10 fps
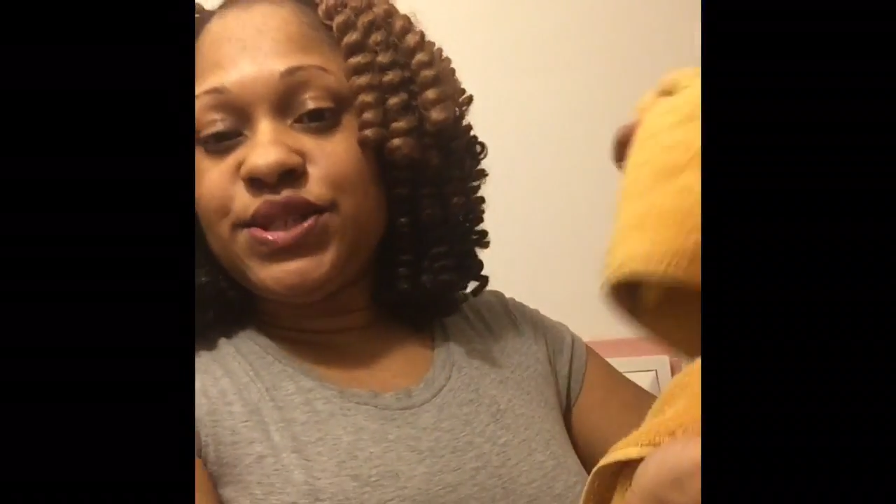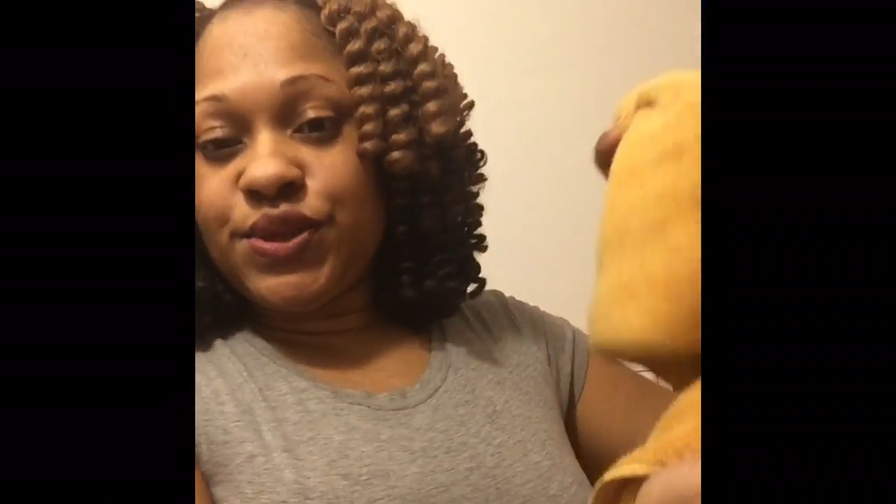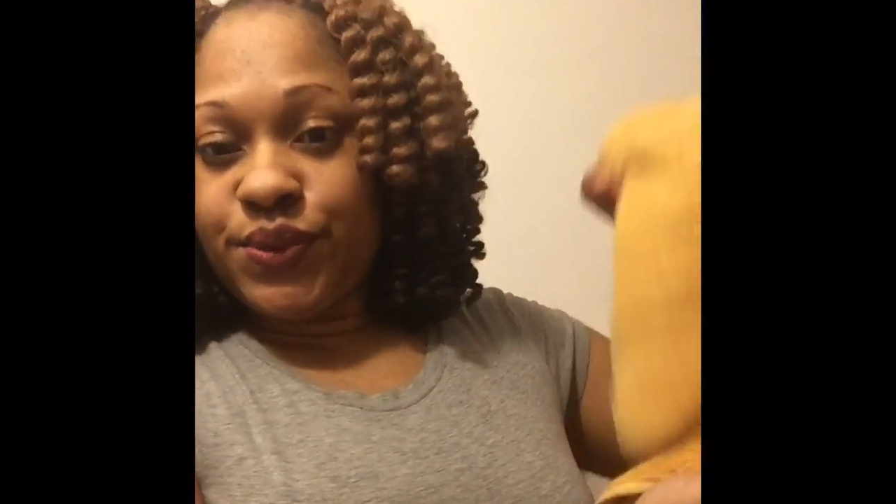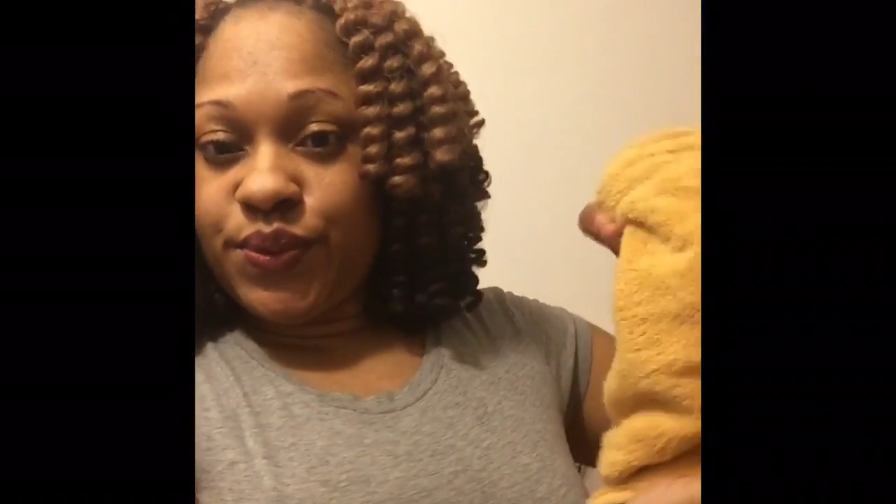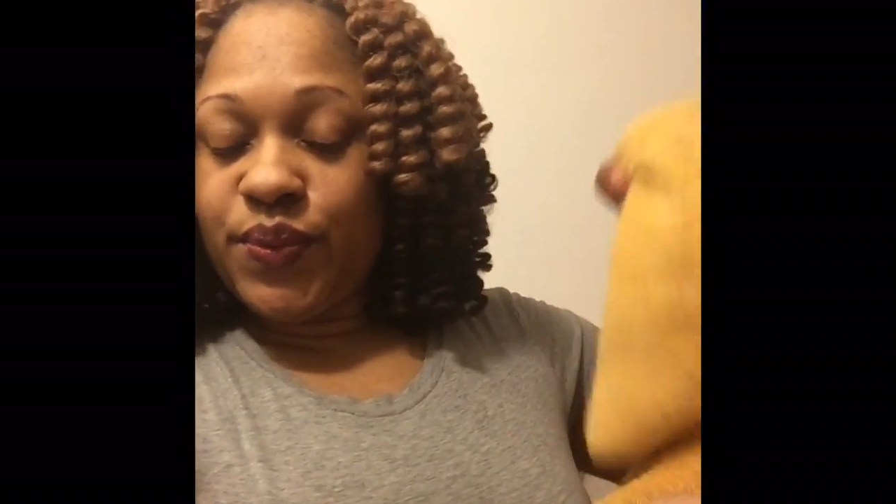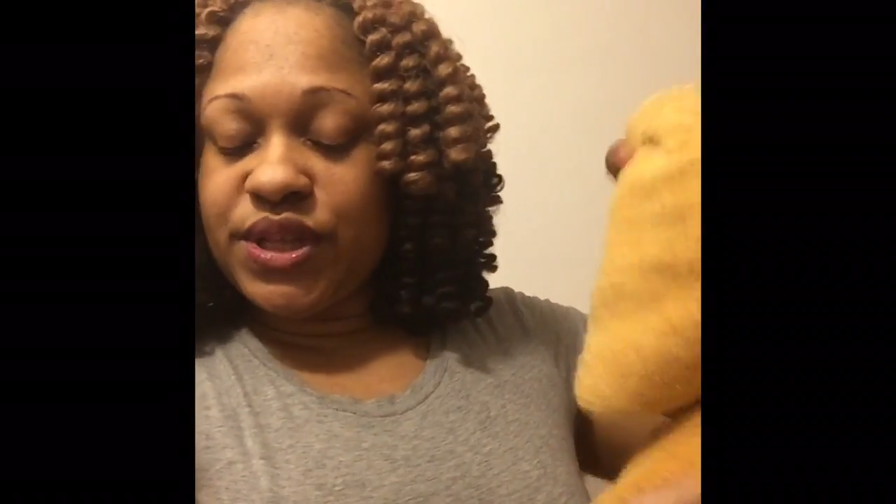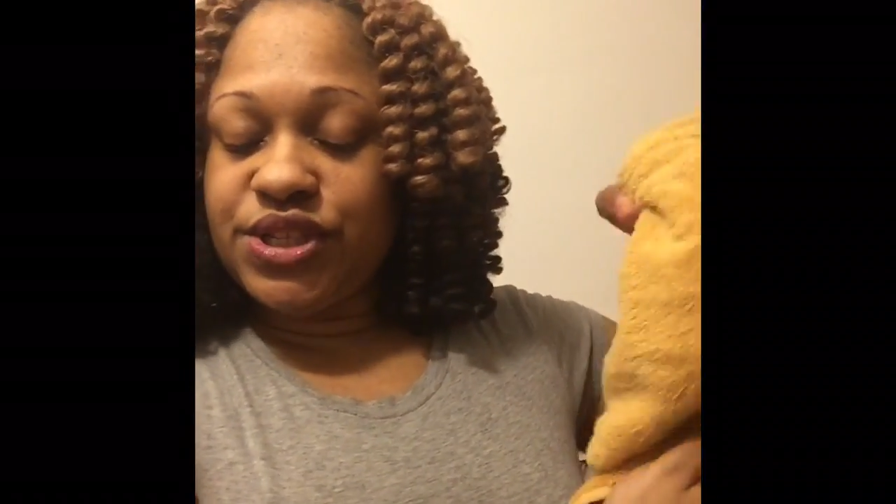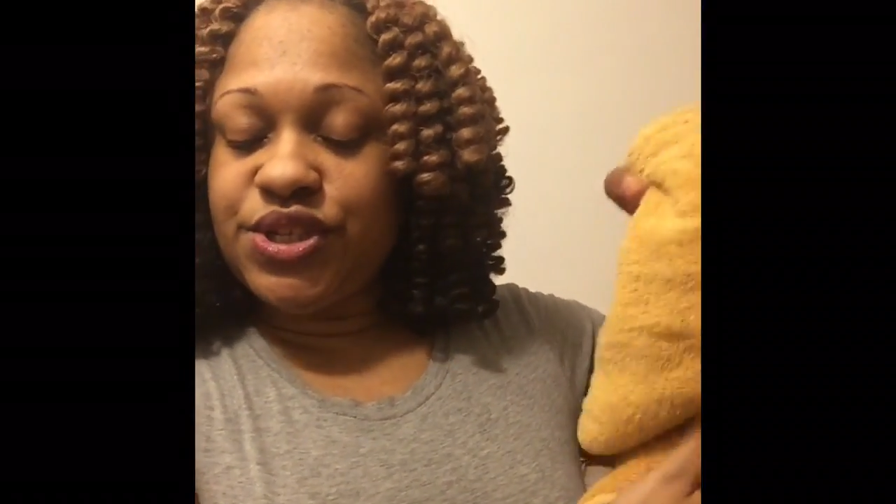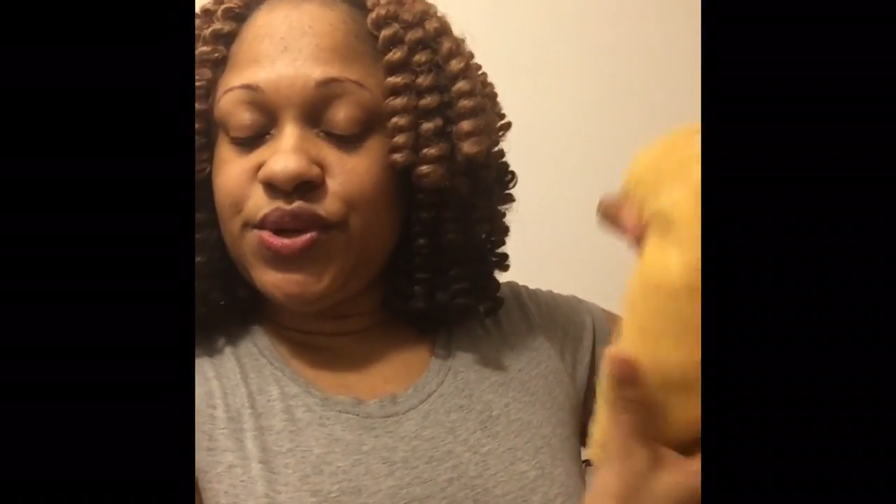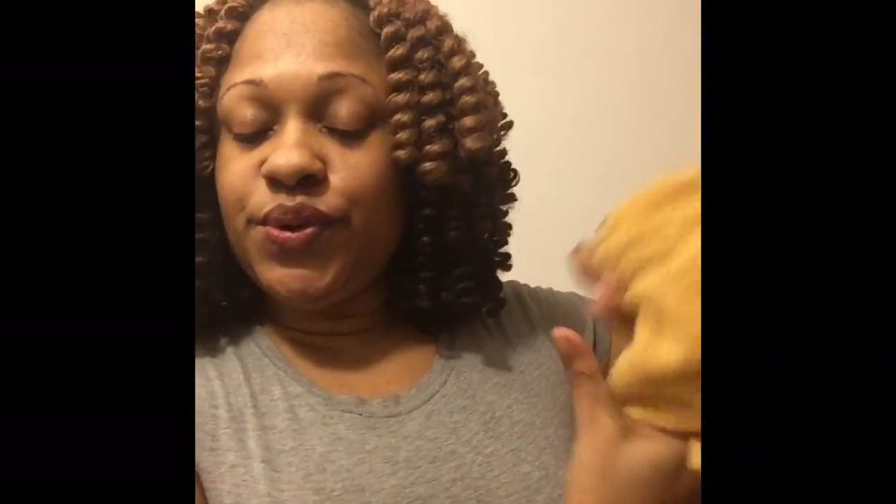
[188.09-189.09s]
to,
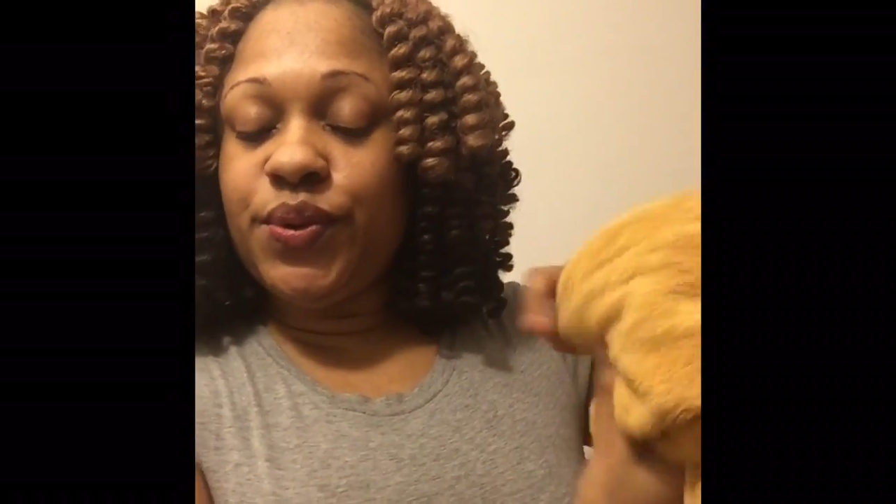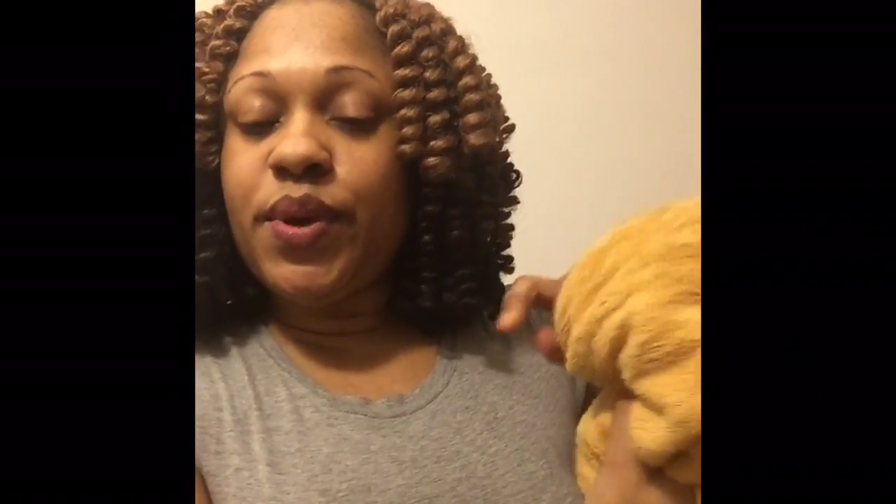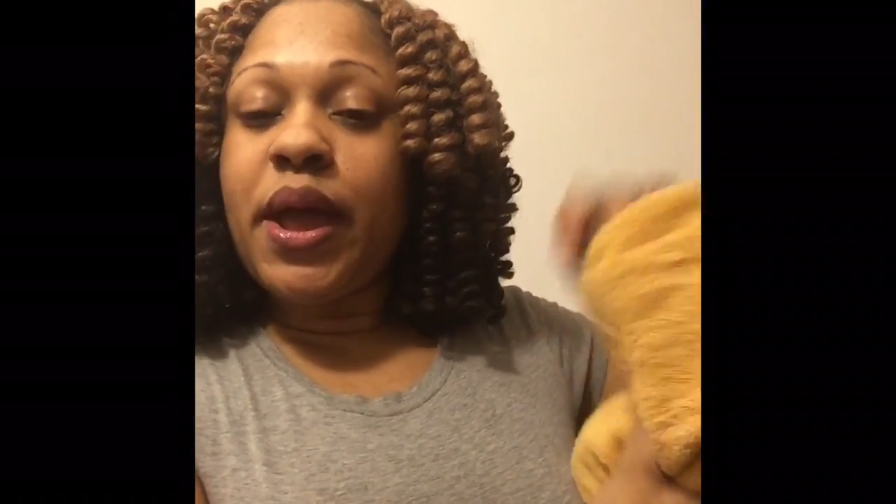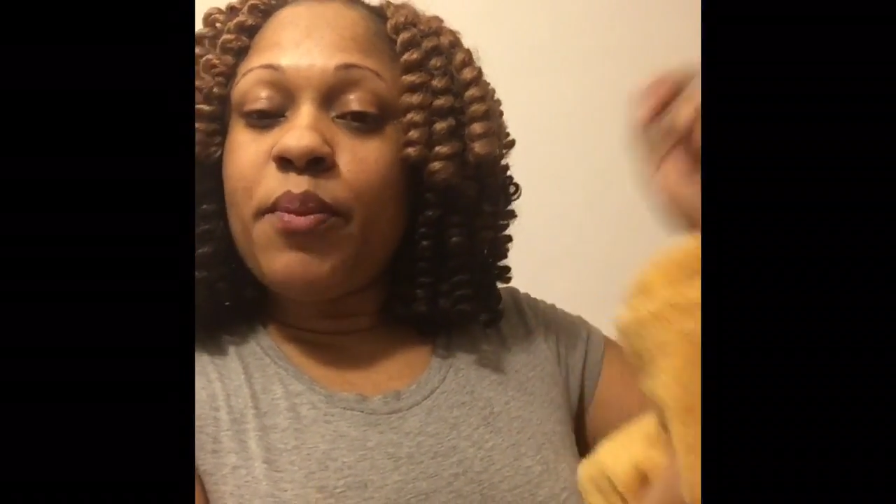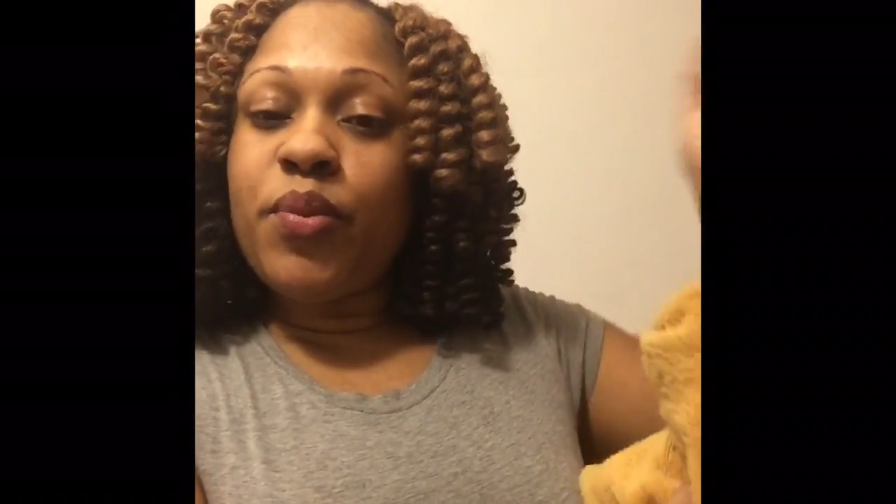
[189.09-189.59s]
once you